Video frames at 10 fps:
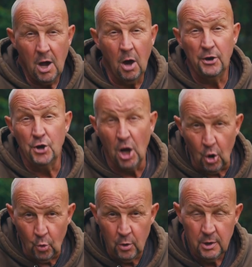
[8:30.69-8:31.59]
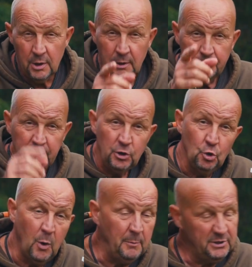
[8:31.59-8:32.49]
I know, you
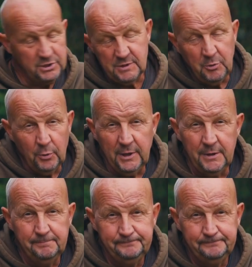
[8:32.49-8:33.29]
won't be disappointed.